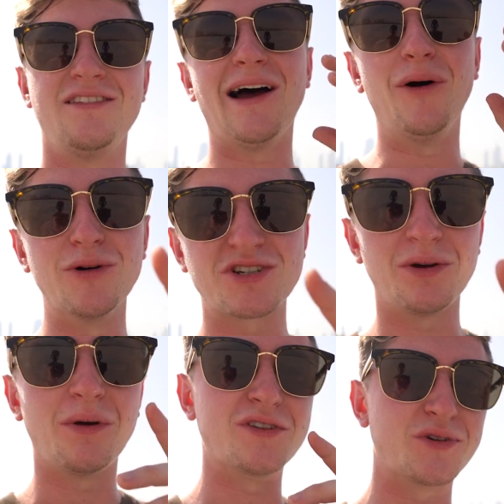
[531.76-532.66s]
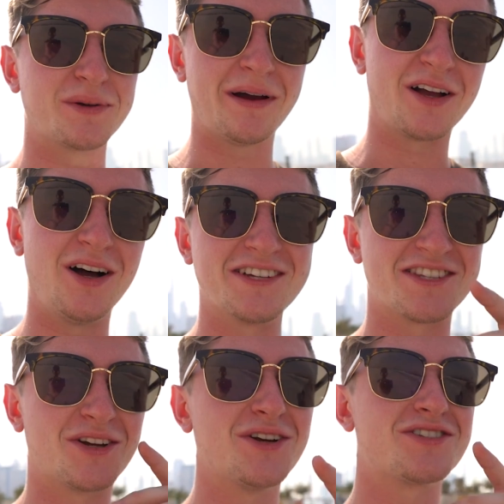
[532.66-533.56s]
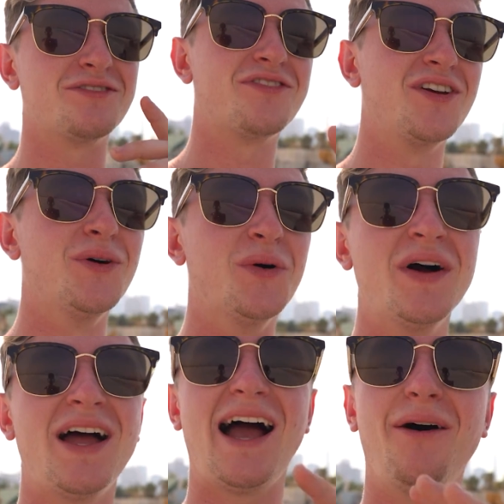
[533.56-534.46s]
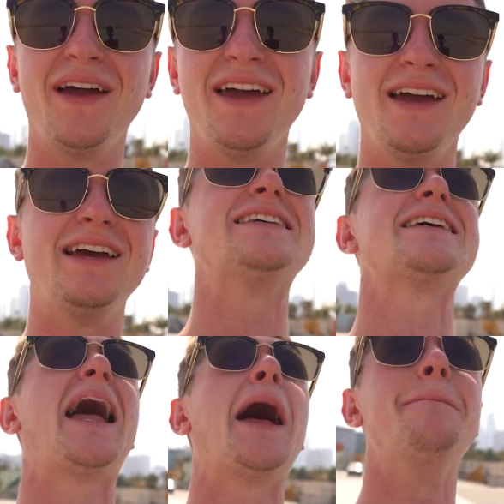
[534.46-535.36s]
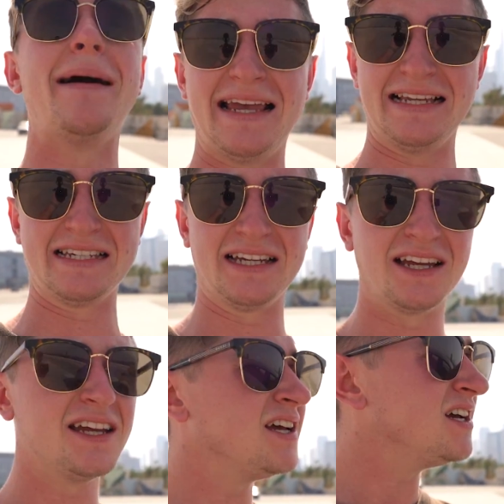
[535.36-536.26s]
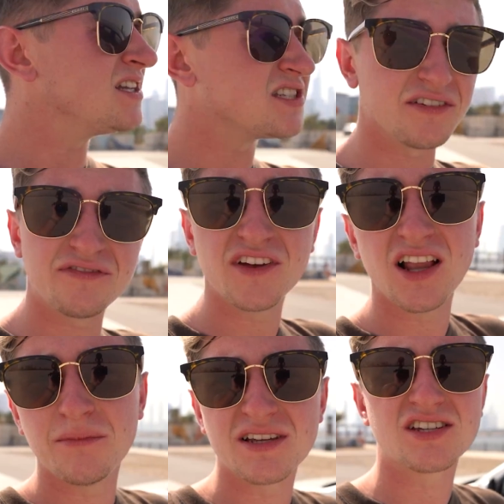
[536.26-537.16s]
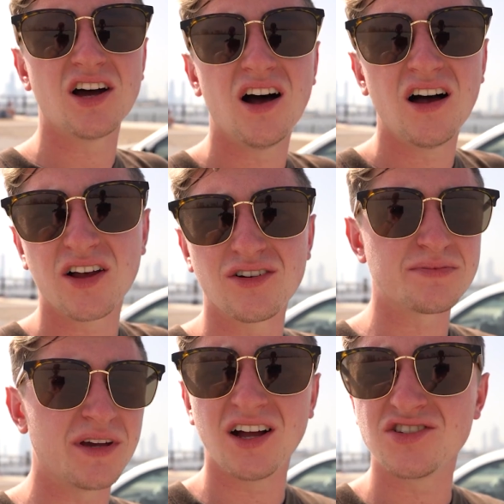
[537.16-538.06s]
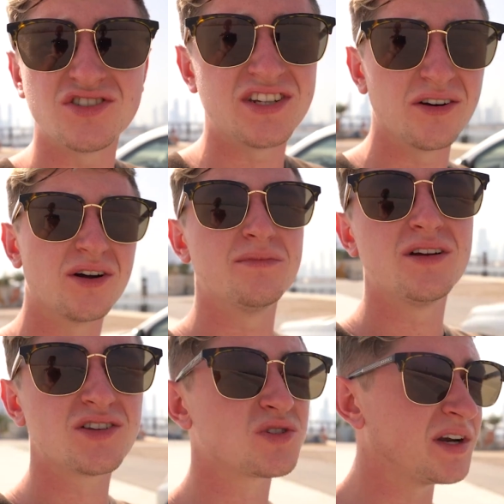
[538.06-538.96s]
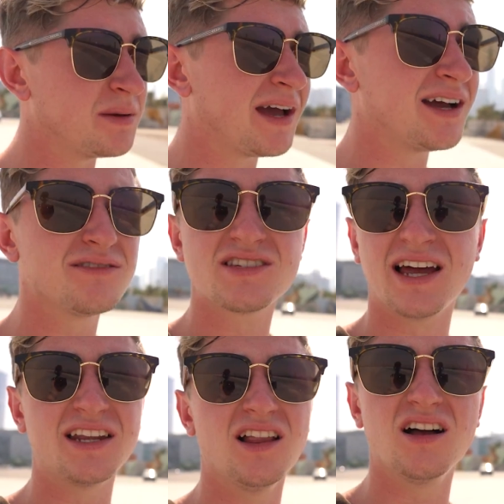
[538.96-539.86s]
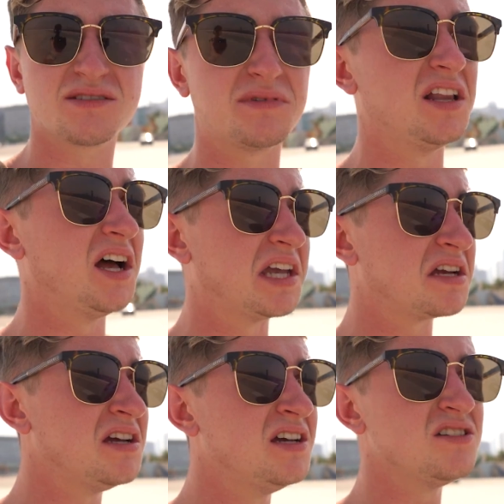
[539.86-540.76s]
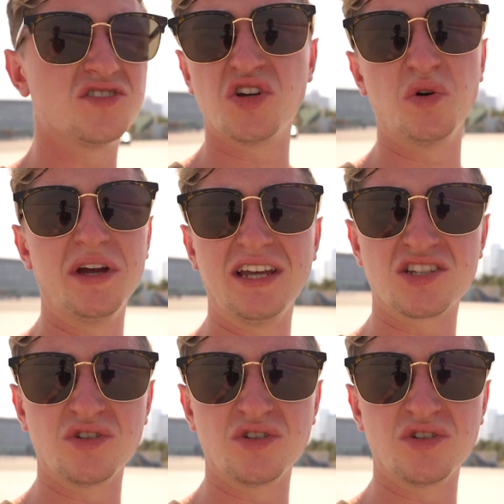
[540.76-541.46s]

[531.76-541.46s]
Now also when we're talking about cars, the cost of fuel out here is amazing. To fill up this car, it cost me 100 dirham, £20, and it lasts me like 2 weeks